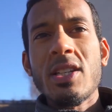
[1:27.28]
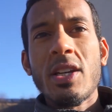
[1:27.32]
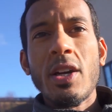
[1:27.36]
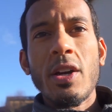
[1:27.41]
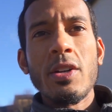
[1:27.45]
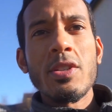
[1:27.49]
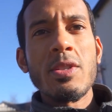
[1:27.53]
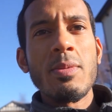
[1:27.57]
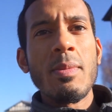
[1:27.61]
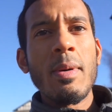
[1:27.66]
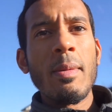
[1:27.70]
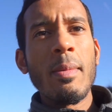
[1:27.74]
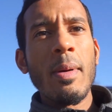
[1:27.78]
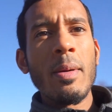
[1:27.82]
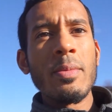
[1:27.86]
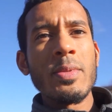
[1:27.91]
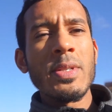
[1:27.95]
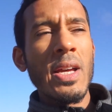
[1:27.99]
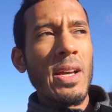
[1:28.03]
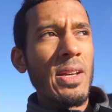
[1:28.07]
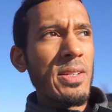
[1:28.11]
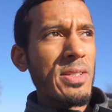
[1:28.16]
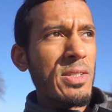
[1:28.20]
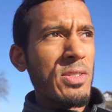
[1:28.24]
to go to my mum's
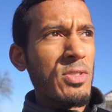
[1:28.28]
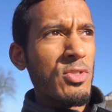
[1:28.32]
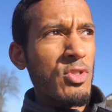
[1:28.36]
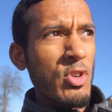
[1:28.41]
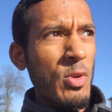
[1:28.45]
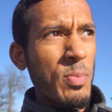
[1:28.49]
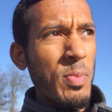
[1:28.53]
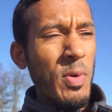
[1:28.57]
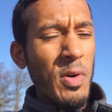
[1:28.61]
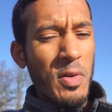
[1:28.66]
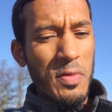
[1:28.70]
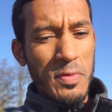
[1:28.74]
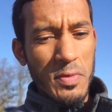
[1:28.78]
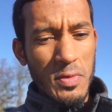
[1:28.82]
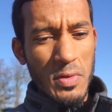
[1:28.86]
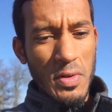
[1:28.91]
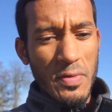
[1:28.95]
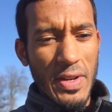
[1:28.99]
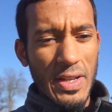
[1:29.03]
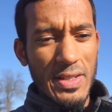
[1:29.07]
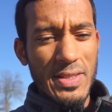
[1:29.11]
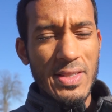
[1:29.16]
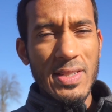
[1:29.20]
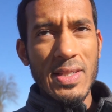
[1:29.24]
house and drop off all
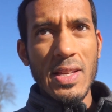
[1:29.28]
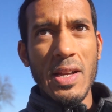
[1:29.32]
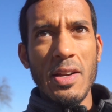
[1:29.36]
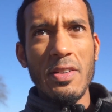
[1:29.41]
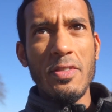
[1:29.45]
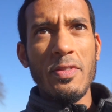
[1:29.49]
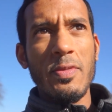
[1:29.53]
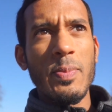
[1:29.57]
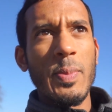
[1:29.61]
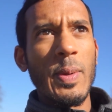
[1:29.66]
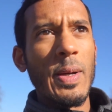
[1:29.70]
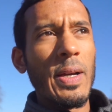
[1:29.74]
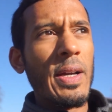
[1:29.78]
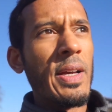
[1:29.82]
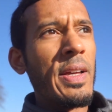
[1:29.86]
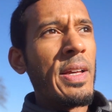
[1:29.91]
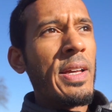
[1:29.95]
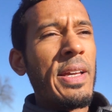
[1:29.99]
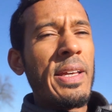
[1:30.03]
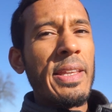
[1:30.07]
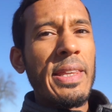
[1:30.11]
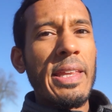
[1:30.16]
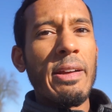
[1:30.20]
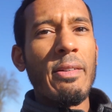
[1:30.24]
of our stuff, but
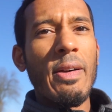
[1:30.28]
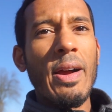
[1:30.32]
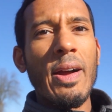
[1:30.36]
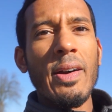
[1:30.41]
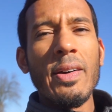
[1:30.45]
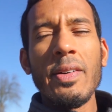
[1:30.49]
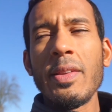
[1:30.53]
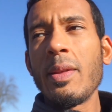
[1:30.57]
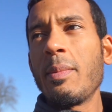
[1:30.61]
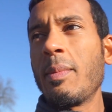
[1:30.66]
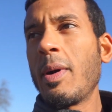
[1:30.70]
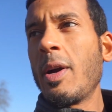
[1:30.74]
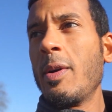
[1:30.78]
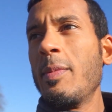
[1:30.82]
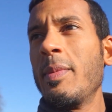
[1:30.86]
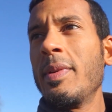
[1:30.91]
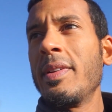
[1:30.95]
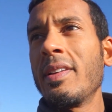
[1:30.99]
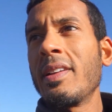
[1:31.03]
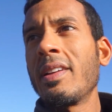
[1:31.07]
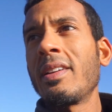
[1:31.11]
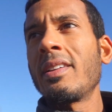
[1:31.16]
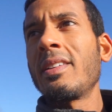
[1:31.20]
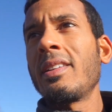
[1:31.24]
they're out at the
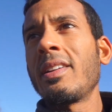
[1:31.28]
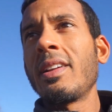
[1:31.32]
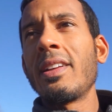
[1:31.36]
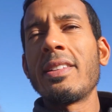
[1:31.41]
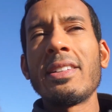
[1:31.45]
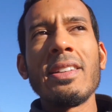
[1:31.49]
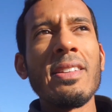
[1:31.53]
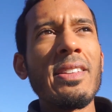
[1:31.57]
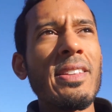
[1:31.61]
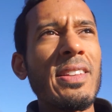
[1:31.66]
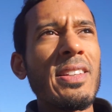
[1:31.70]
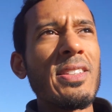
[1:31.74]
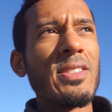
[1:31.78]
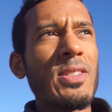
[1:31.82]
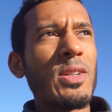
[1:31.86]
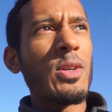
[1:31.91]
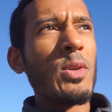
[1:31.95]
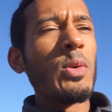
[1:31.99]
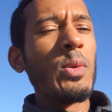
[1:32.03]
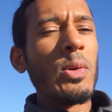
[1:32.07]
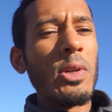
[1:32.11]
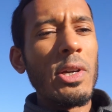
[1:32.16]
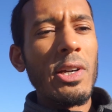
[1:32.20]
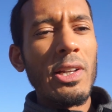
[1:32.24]
moment and I didn't think to
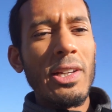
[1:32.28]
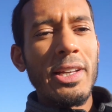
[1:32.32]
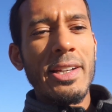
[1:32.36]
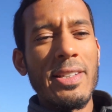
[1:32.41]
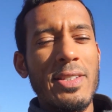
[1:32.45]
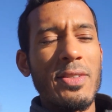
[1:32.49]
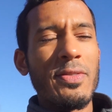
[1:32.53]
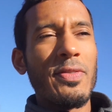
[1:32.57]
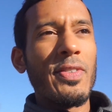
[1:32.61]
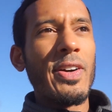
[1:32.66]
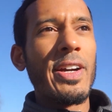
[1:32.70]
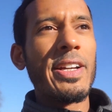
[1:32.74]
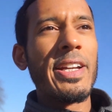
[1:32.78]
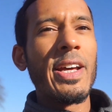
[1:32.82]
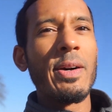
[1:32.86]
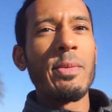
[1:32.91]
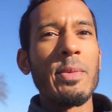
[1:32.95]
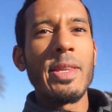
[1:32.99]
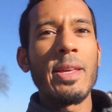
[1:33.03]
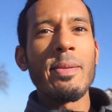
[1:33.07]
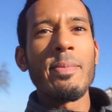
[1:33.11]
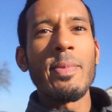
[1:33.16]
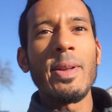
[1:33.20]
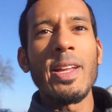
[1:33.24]
call earlier to find out
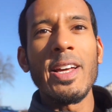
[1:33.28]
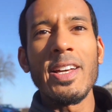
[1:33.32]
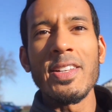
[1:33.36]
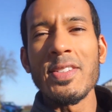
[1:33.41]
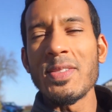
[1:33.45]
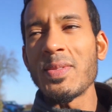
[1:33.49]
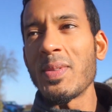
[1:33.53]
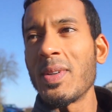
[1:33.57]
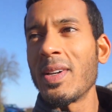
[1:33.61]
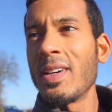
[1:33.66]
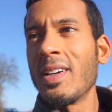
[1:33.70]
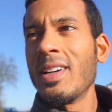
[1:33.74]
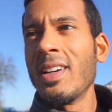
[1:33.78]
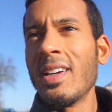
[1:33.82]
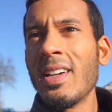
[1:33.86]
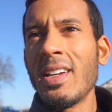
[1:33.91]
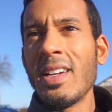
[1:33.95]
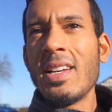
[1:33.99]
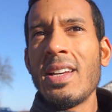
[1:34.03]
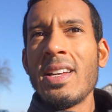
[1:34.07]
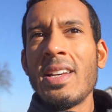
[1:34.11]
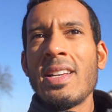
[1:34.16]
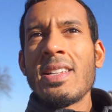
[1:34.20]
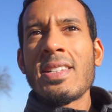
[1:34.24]
what their plans were.
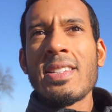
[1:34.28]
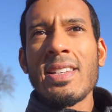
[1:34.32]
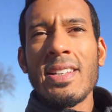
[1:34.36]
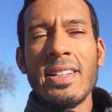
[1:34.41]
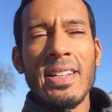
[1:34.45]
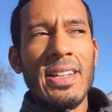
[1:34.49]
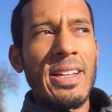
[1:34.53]
So